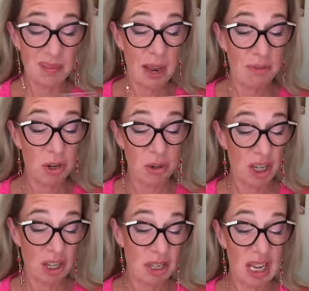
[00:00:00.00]
gave two
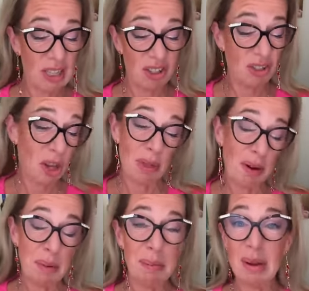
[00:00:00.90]
tits, and so
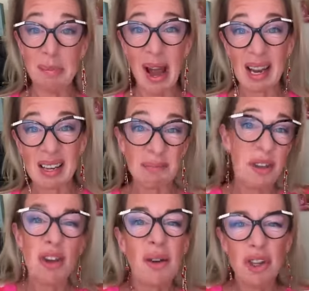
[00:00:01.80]
they'd be mean back.
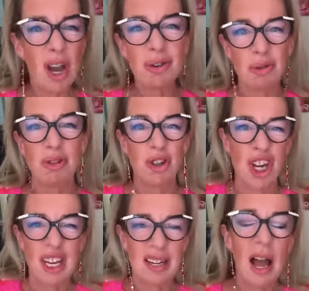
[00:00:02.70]
So you have to own all your
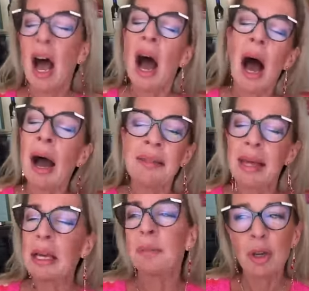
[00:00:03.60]
shit. I
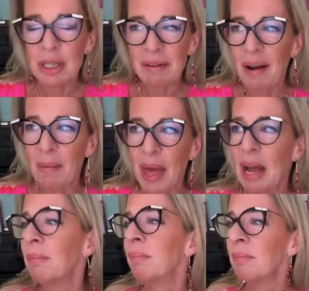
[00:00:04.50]
think, put yourself out
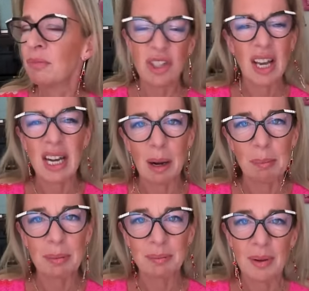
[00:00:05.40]
there, suck it
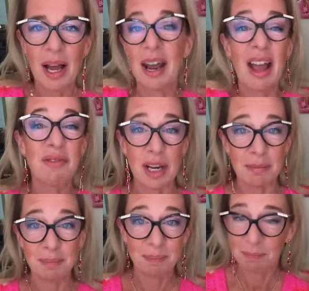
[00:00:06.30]
up. And I have
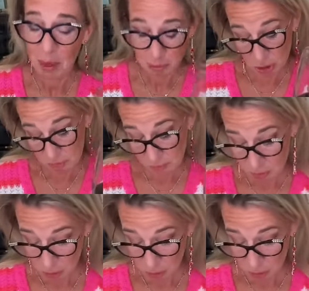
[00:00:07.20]
done. I'm just